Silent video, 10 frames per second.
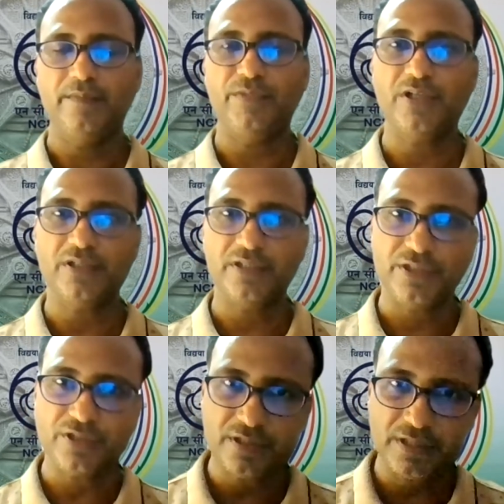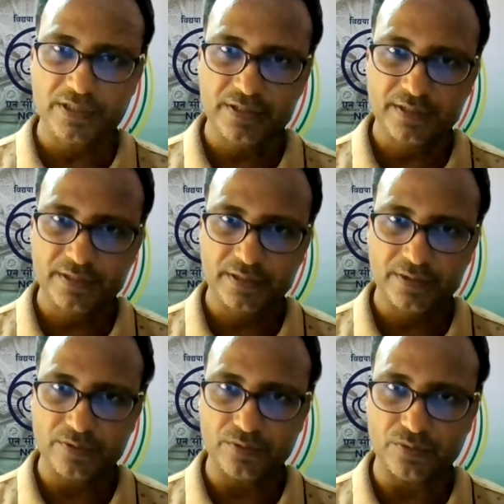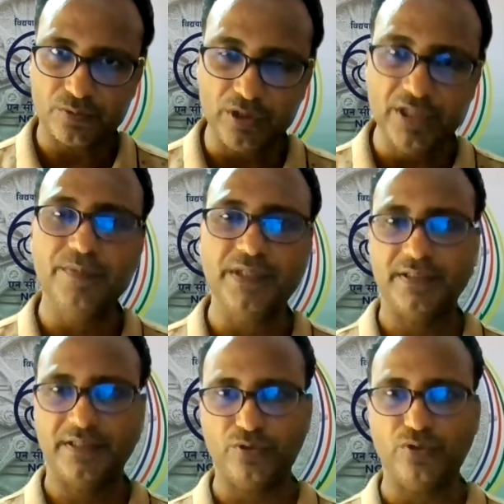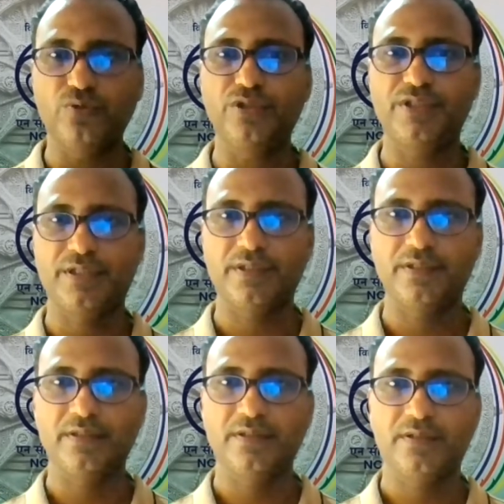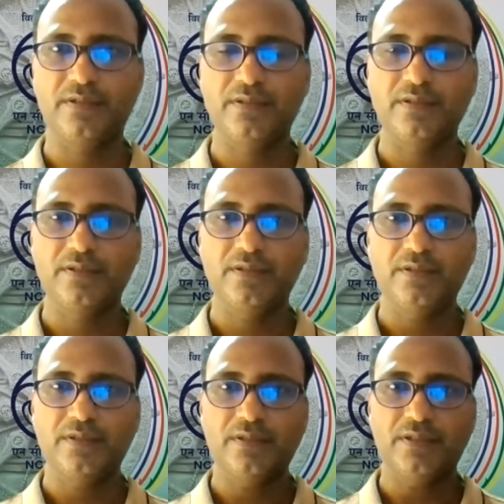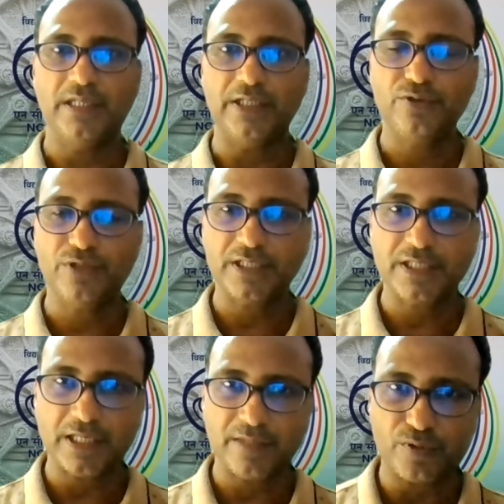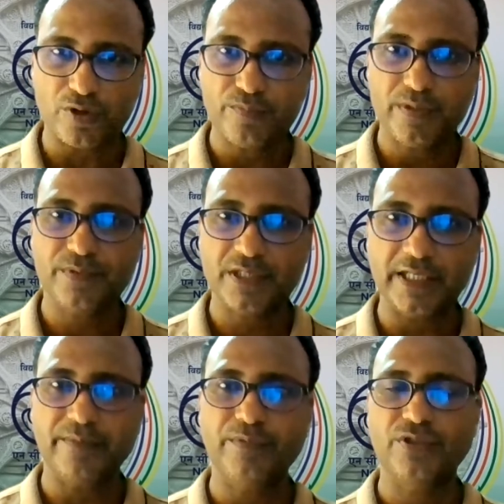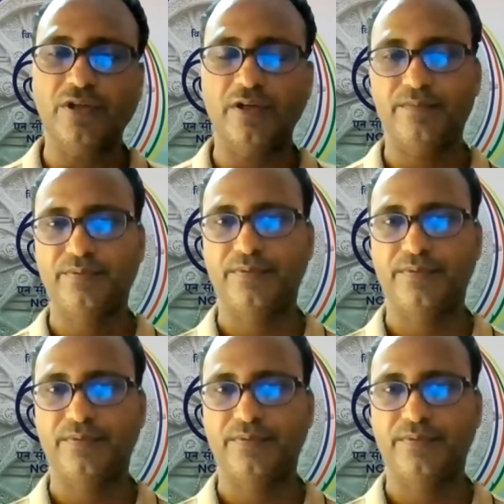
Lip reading: because research is only means through which educational problems can be solved.